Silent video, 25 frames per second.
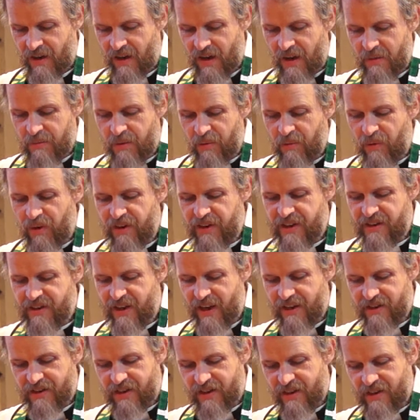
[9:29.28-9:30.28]
But what he's
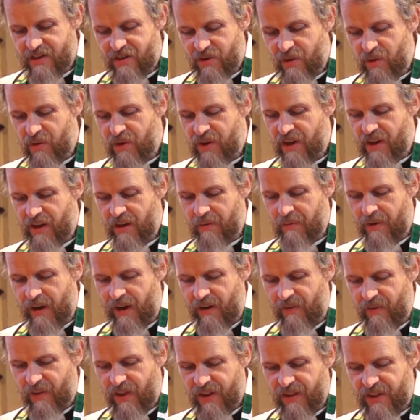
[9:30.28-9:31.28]
actually talking
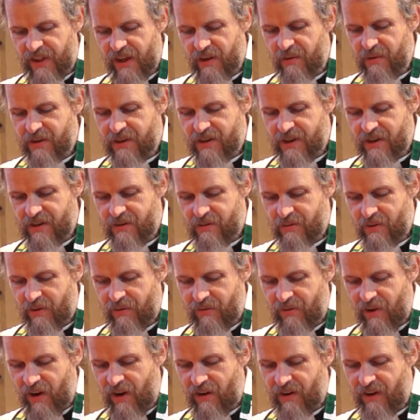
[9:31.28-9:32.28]
about, the thing which he's
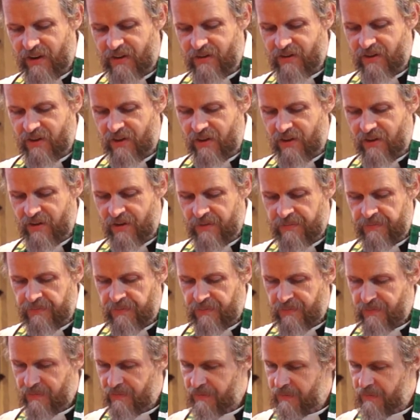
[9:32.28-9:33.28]
referring to,
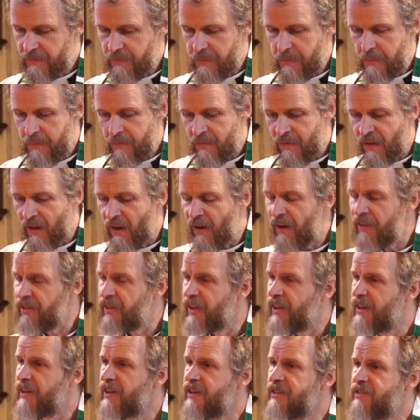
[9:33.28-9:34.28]
I
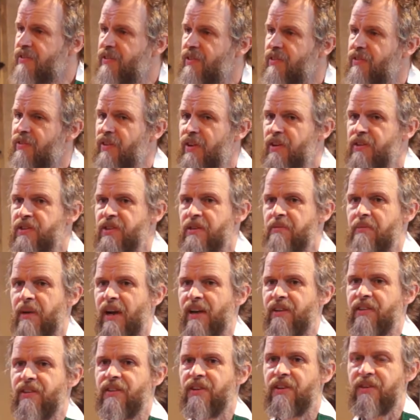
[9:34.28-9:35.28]
think is fulfilled in
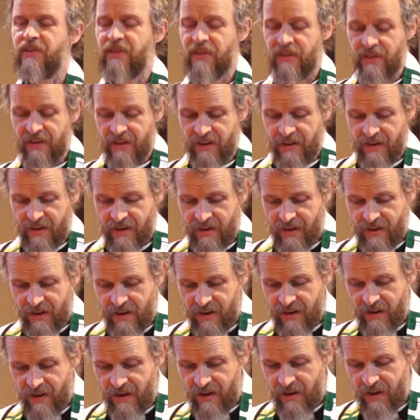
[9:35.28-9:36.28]
Matthew,
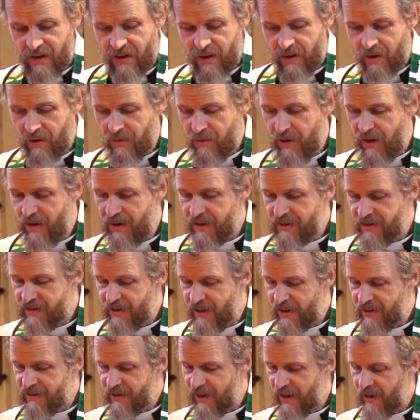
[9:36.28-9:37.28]
where it
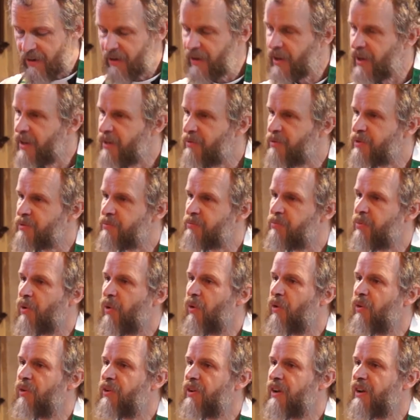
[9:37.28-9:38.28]
says how he was
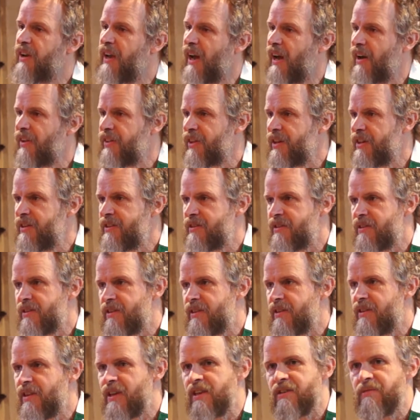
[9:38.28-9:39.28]
born and how
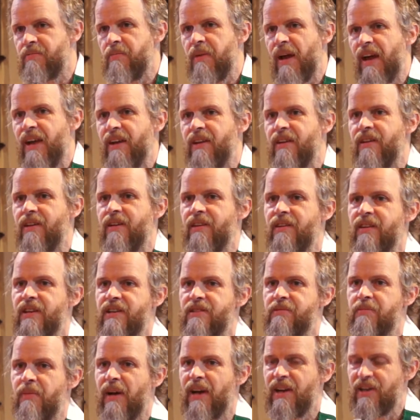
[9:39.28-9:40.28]
these men, these
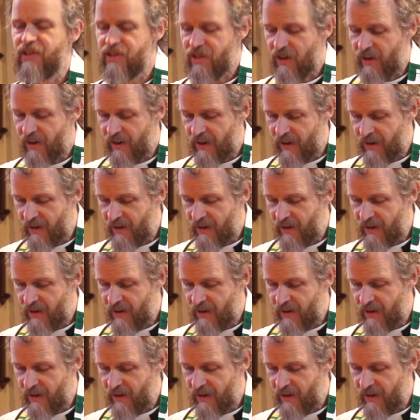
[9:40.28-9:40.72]
magi,